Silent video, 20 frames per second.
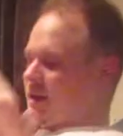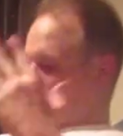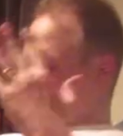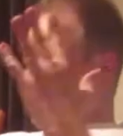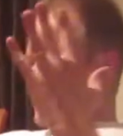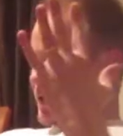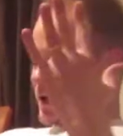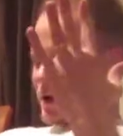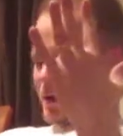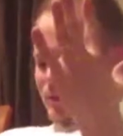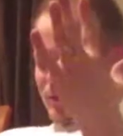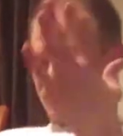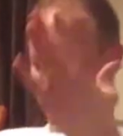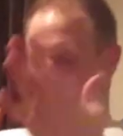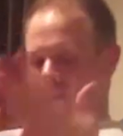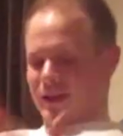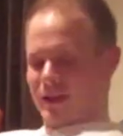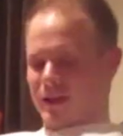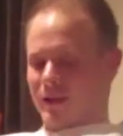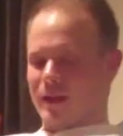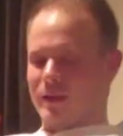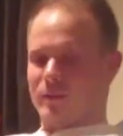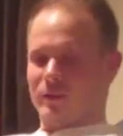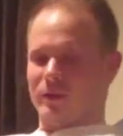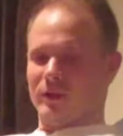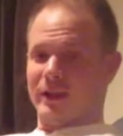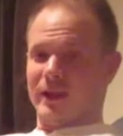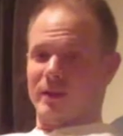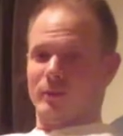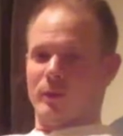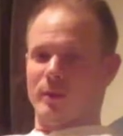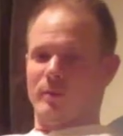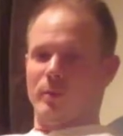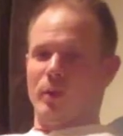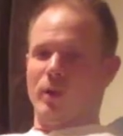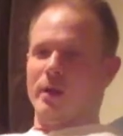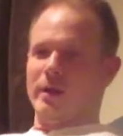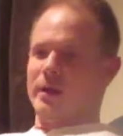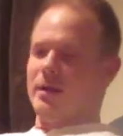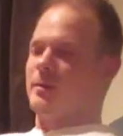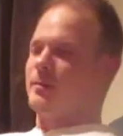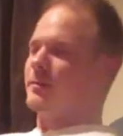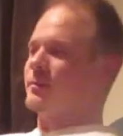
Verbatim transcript: I'm um, really glad, glad we bought it,